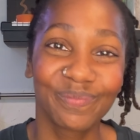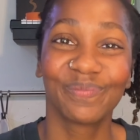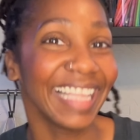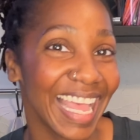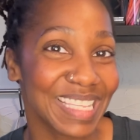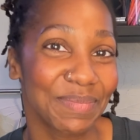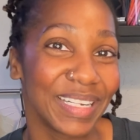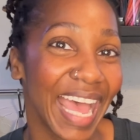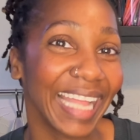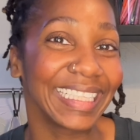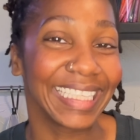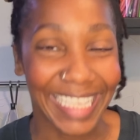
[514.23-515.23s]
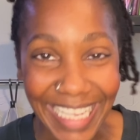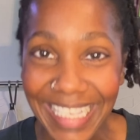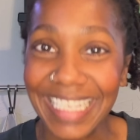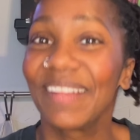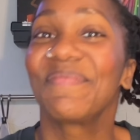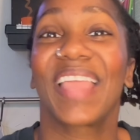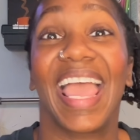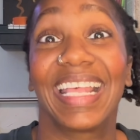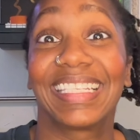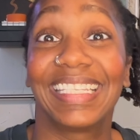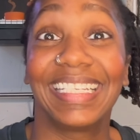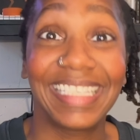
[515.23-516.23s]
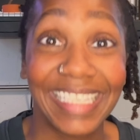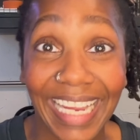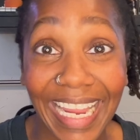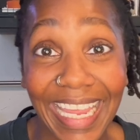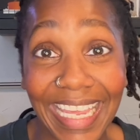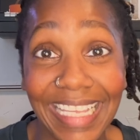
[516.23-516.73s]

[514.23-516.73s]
Last but not least, as the day